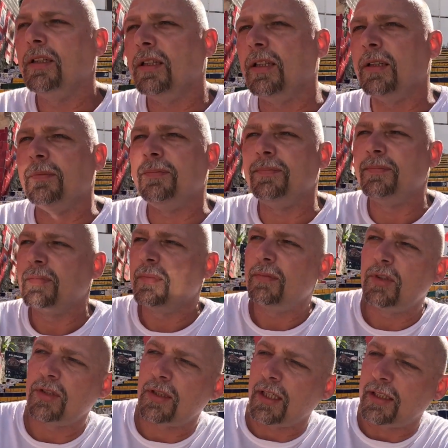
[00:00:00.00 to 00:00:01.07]
Um,
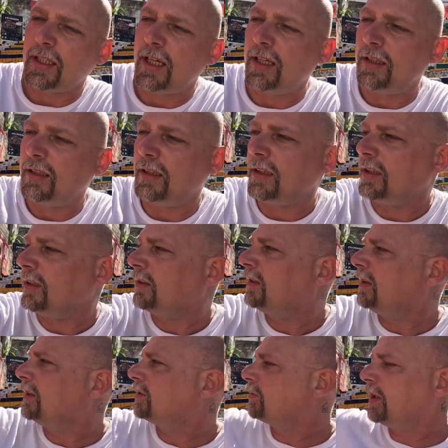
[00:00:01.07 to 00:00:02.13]
just like that, uh,
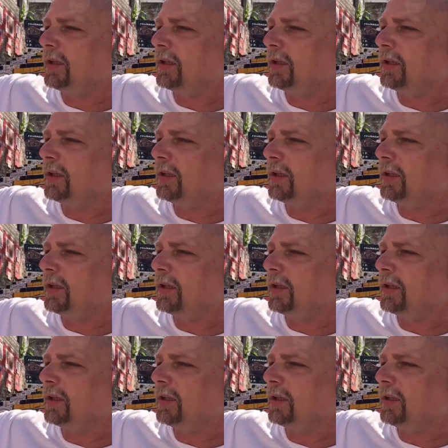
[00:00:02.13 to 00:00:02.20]
these